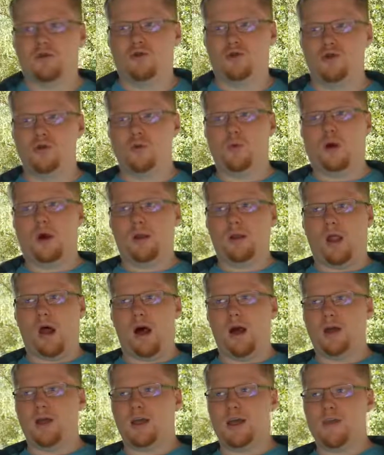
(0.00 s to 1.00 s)
to
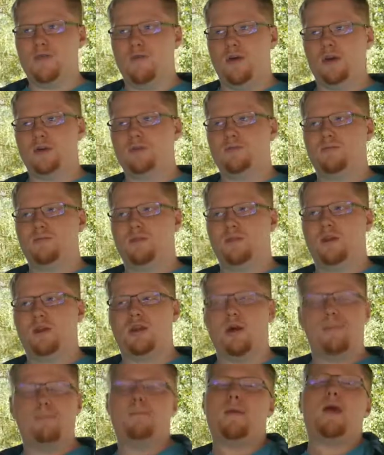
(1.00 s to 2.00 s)
unlock even
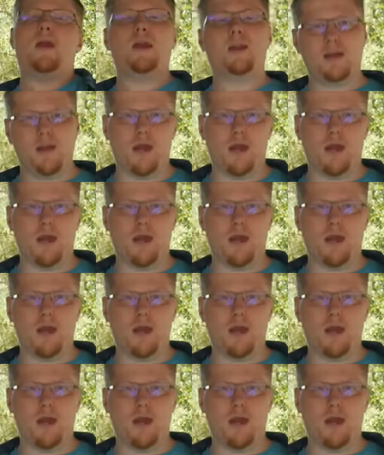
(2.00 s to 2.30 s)
the main